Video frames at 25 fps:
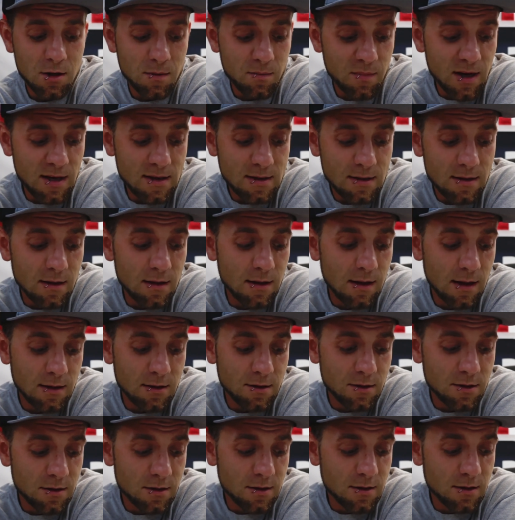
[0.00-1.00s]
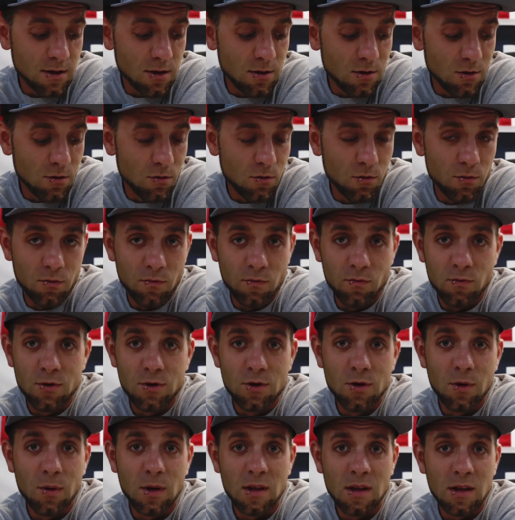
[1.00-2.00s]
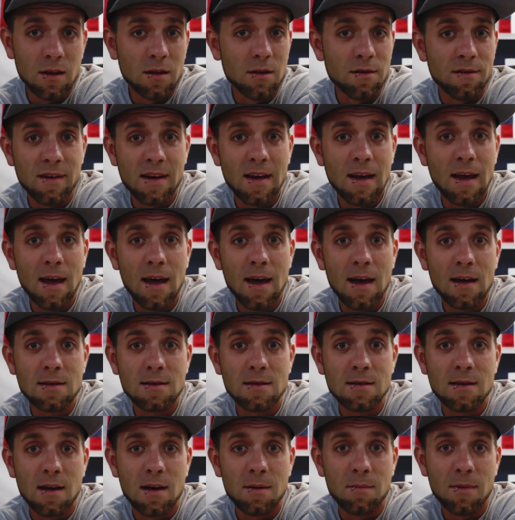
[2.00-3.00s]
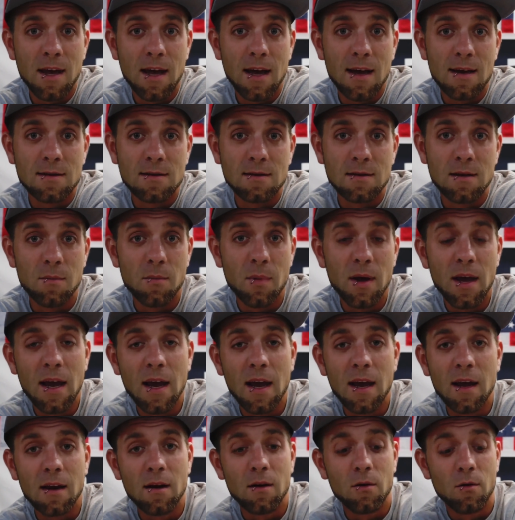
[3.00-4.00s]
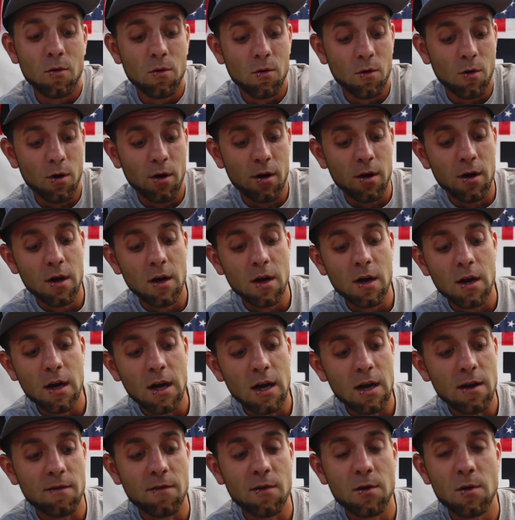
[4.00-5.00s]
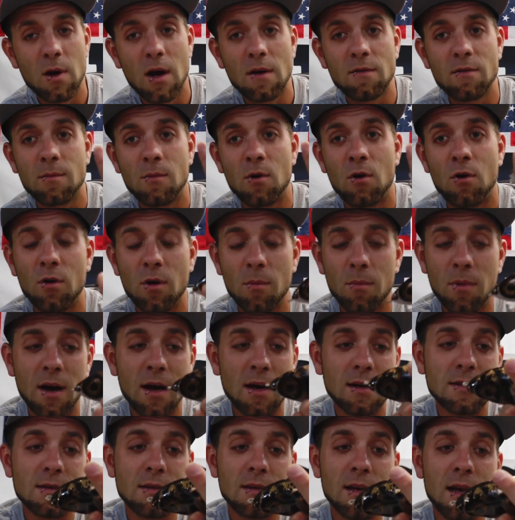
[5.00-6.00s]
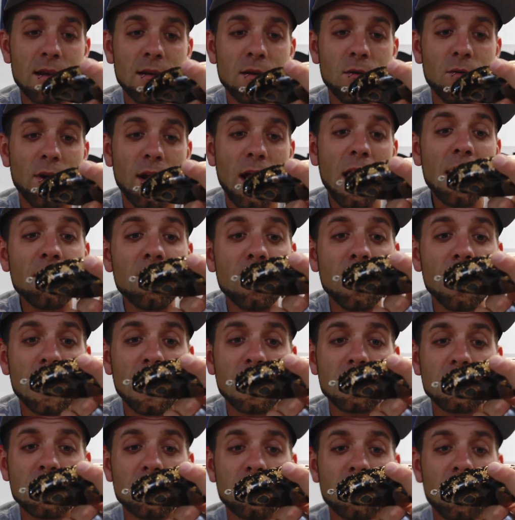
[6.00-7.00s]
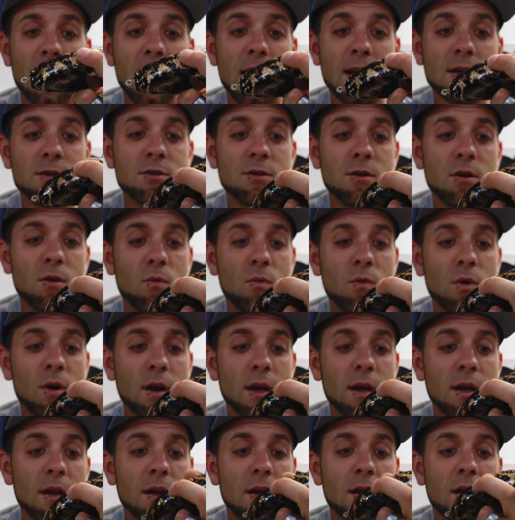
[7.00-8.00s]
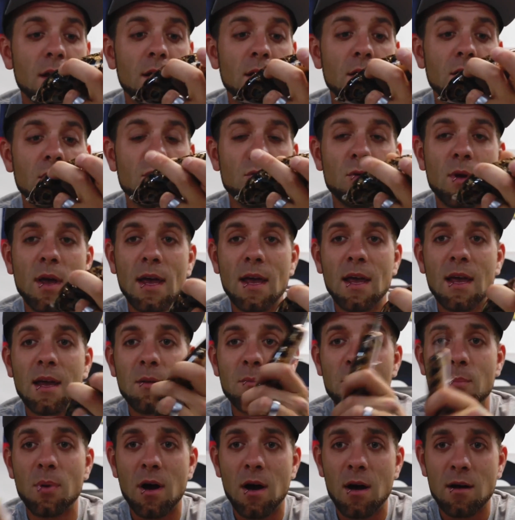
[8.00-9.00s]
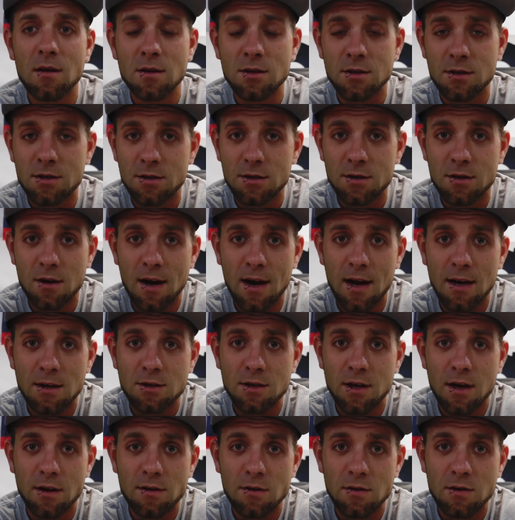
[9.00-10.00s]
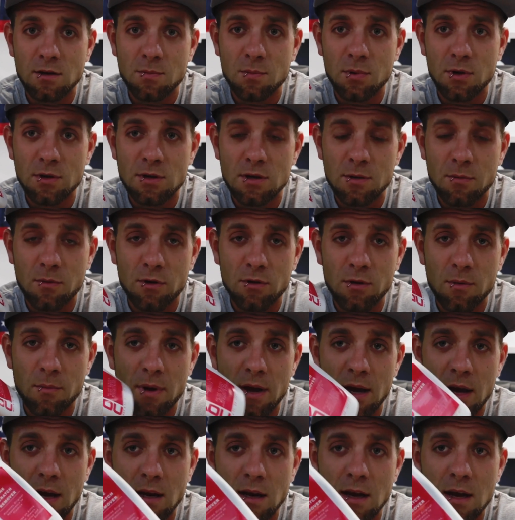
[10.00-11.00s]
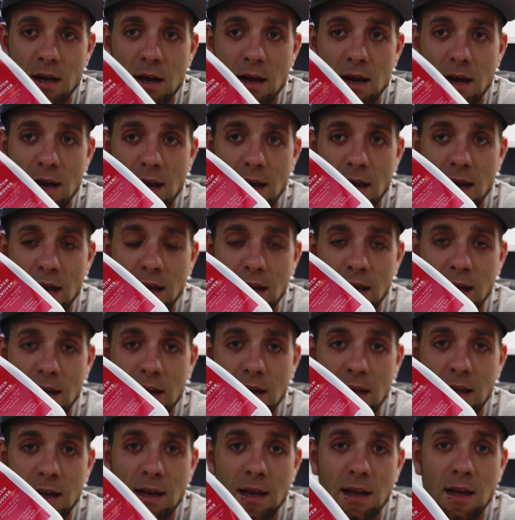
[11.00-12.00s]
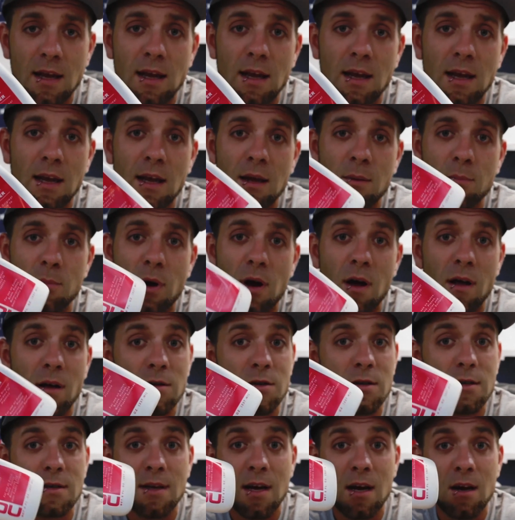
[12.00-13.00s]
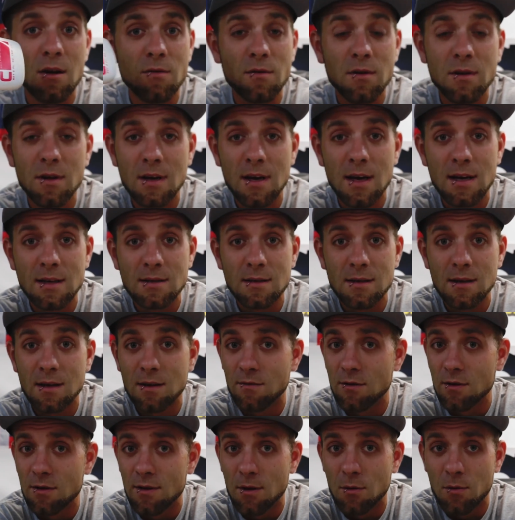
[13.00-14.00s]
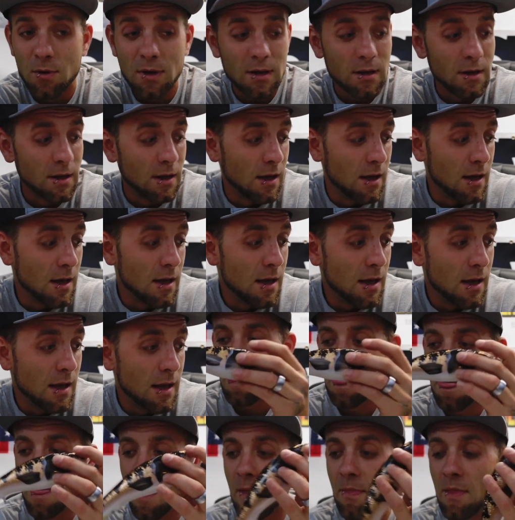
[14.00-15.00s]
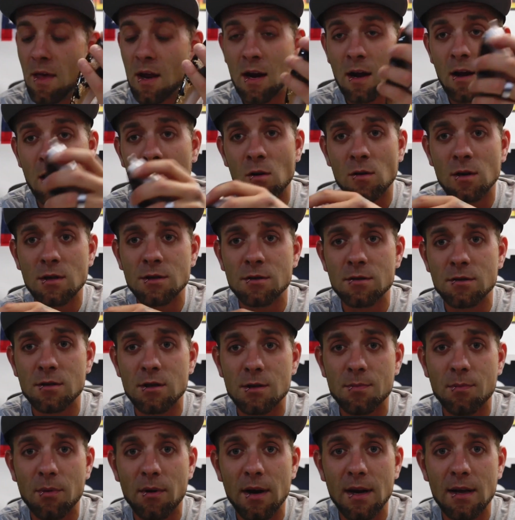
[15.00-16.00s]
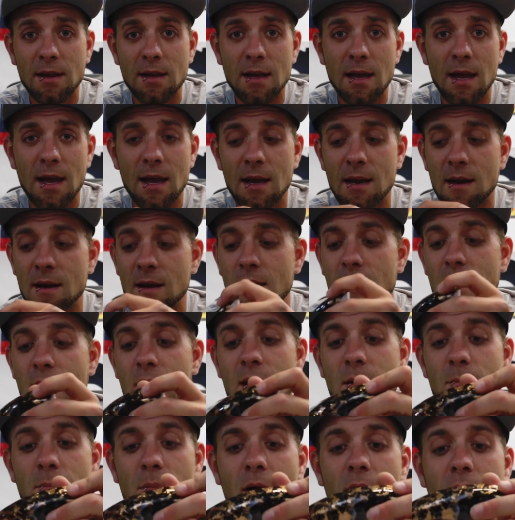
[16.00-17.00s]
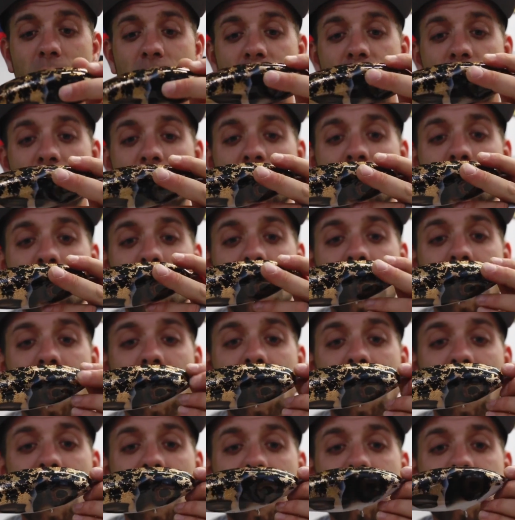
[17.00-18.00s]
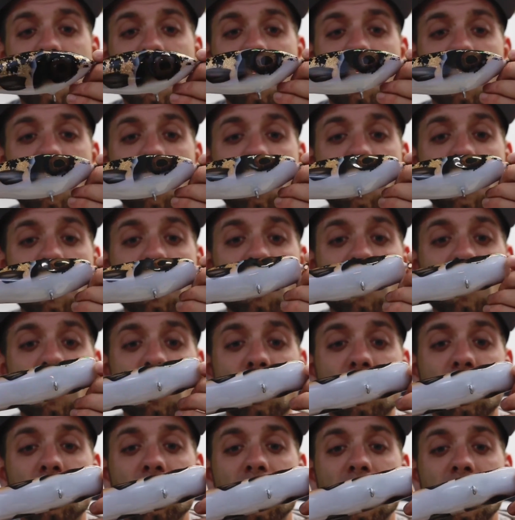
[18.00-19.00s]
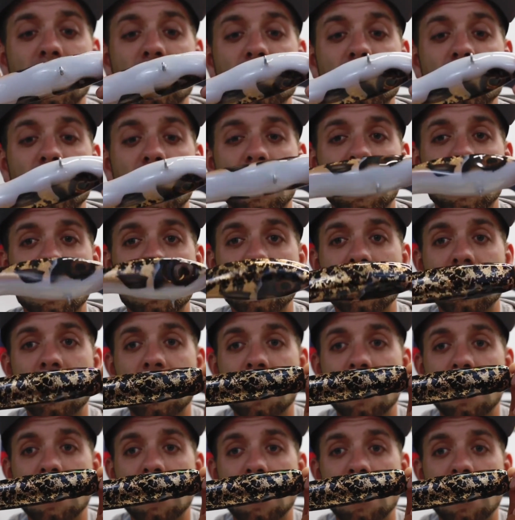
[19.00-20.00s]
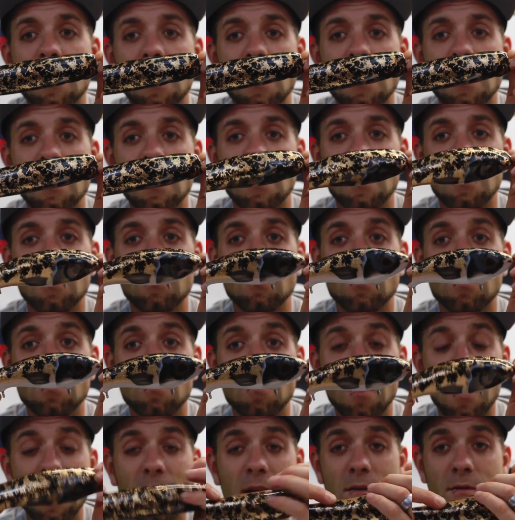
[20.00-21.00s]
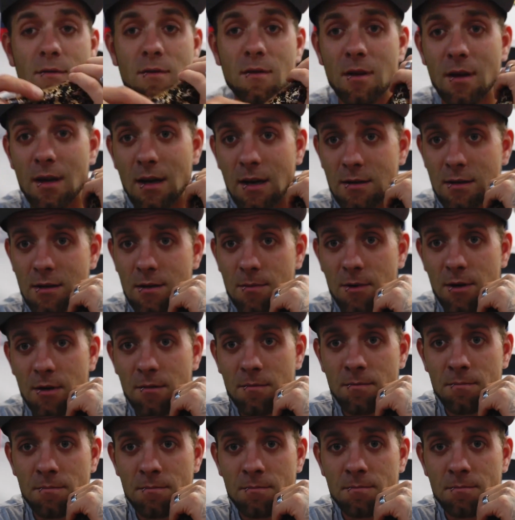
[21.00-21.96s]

And basically that's just so during the 3 casts that I'm casting the bait, or if you have them all in a box together, whatever, it gets a scratch, you don't want it, you can polish the scratch out. You just put some on the bait and it polishes out really nicely and really quickly. And then I always use a spray at the end, polish them up, and they look beautiful, they shine, and look great for the customer.